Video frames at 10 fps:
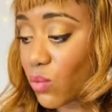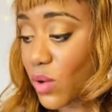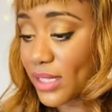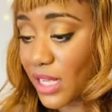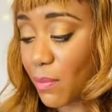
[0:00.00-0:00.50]

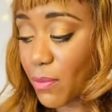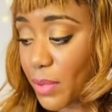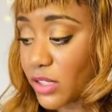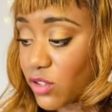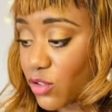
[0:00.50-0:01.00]
What type of
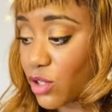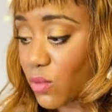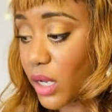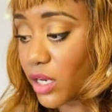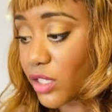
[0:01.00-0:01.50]
person do you
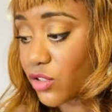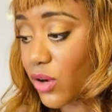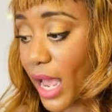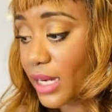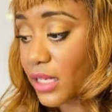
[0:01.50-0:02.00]
want to
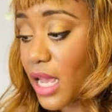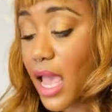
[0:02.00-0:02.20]
attract?